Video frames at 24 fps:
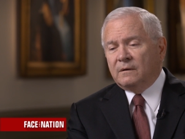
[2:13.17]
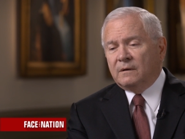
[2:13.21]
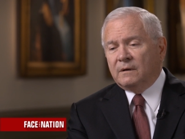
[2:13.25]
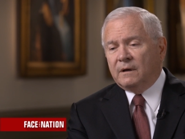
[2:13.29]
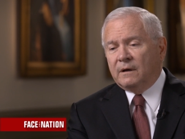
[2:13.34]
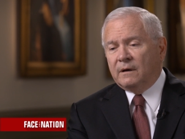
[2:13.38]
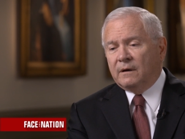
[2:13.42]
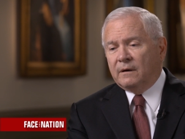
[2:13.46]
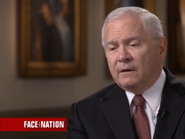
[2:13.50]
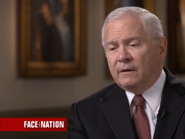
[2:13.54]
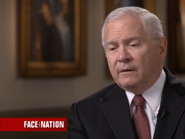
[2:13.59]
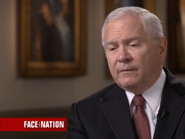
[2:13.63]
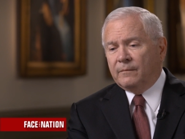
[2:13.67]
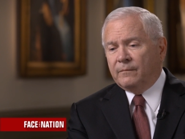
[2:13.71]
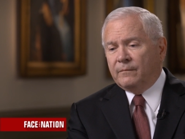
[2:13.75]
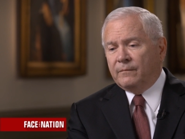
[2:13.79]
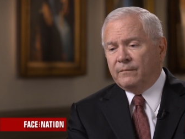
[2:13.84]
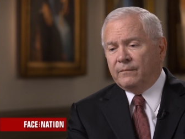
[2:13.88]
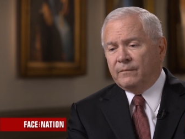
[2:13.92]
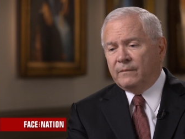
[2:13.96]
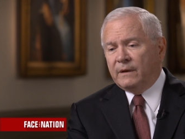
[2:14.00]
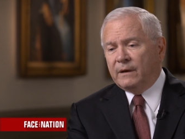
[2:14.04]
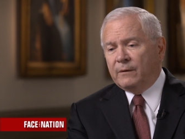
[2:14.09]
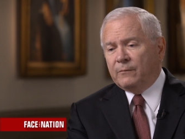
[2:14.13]

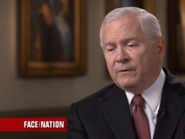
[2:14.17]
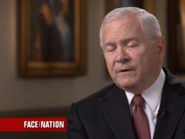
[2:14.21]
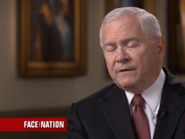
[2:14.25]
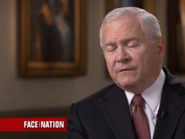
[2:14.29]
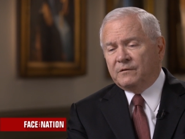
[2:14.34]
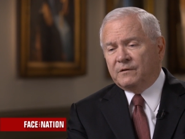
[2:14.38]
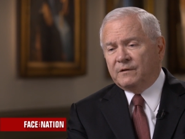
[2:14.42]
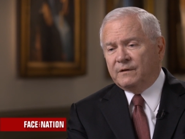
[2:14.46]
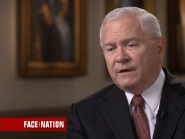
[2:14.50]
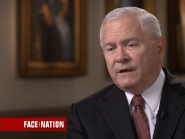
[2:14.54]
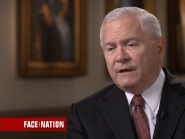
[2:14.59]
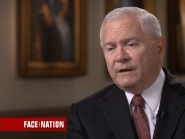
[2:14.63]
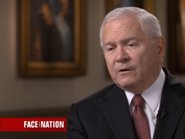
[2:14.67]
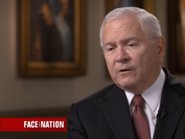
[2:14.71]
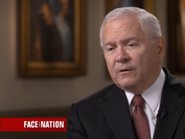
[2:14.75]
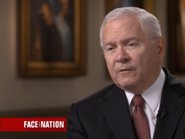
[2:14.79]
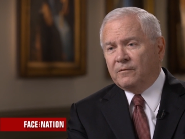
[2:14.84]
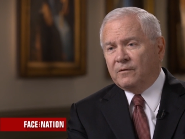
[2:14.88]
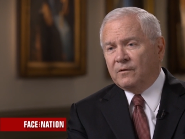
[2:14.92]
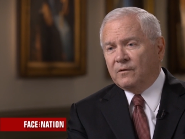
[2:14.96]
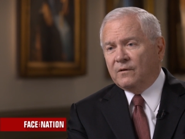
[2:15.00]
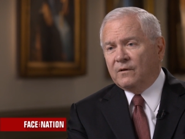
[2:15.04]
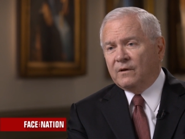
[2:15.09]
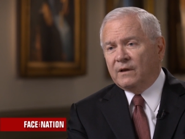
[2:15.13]
um, that we've seen
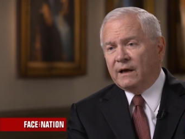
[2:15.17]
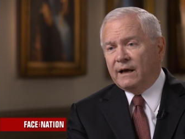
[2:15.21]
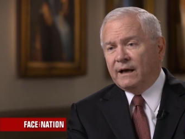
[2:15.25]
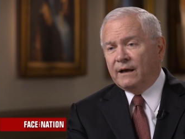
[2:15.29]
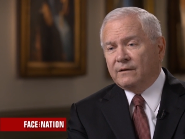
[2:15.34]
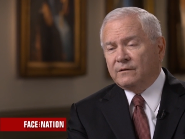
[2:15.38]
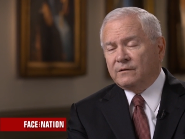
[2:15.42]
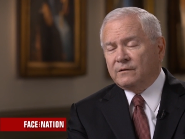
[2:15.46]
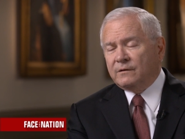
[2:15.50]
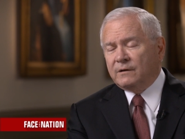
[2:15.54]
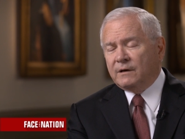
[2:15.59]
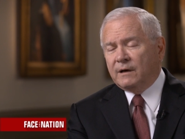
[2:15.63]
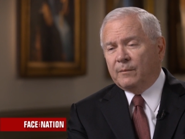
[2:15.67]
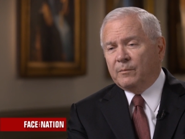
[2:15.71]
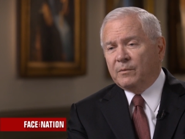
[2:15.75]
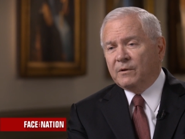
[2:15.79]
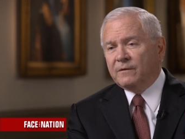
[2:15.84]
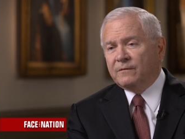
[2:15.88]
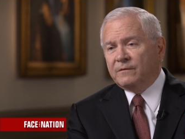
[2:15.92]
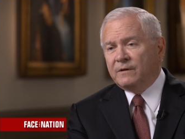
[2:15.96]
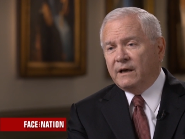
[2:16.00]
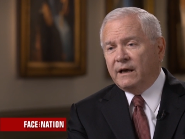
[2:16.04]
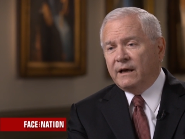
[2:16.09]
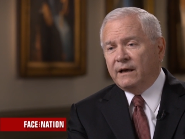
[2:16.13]
over the last couple
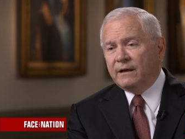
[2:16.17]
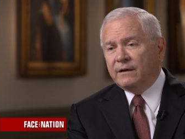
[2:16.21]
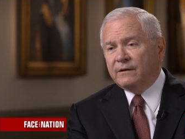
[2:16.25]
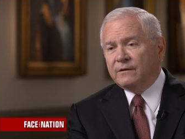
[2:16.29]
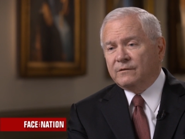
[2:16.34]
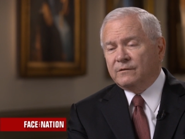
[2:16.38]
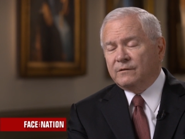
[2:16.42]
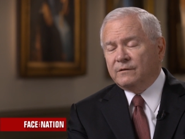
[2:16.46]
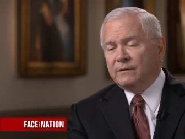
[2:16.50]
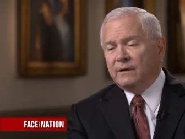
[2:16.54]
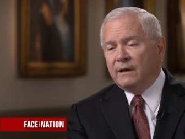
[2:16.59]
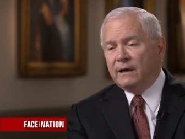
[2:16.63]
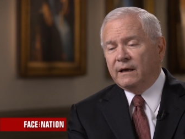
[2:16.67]
of days.